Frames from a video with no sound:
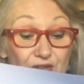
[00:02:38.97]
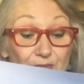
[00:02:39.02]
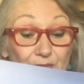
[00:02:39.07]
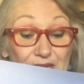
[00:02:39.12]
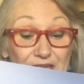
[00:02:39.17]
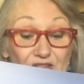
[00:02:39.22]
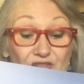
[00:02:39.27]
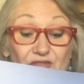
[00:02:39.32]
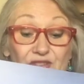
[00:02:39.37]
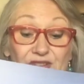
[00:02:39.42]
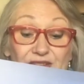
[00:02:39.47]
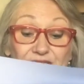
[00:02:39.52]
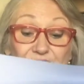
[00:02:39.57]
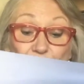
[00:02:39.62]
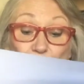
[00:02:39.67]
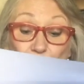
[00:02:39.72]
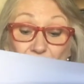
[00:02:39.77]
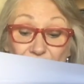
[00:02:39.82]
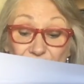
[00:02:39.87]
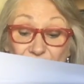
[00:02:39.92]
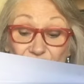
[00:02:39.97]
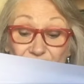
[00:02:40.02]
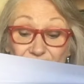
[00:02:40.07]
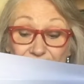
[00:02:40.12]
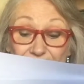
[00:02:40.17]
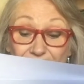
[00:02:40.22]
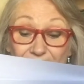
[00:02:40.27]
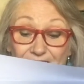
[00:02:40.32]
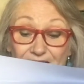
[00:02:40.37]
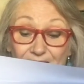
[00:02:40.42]
good mistress's washing
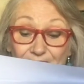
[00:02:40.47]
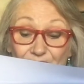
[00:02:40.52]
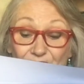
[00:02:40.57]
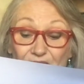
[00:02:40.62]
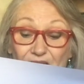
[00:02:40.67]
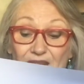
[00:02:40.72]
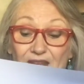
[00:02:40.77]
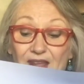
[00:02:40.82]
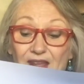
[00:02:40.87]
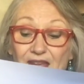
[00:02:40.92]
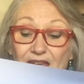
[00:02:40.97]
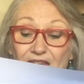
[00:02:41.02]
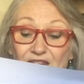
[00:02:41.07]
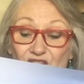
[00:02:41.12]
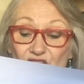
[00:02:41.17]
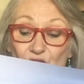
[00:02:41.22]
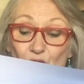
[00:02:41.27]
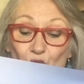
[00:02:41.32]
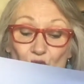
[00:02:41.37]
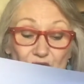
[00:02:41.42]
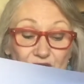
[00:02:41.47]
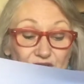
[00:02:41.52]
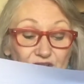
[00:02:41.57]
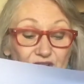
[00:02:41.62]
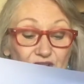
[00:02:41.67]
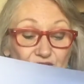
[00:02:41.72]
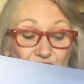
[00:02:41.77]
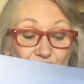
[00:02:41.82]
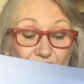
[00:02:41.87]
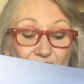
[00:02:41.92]
day, and she
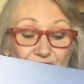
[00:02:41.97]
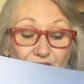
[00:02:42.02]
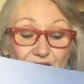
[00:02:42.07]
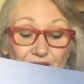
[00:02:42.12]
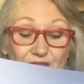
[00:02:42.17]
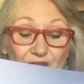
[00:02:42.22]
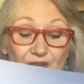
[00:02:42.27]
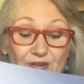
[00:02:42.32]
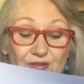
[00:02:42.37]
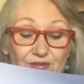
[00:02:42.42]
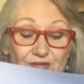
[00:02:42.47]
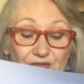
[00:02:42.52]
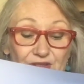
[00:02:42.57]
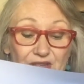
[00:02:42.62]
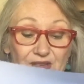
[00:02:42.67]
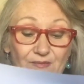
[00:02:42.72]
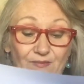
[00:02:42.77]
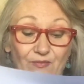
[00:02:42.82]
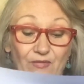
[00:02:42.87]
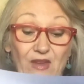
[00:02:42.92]
wants to dry the clothes.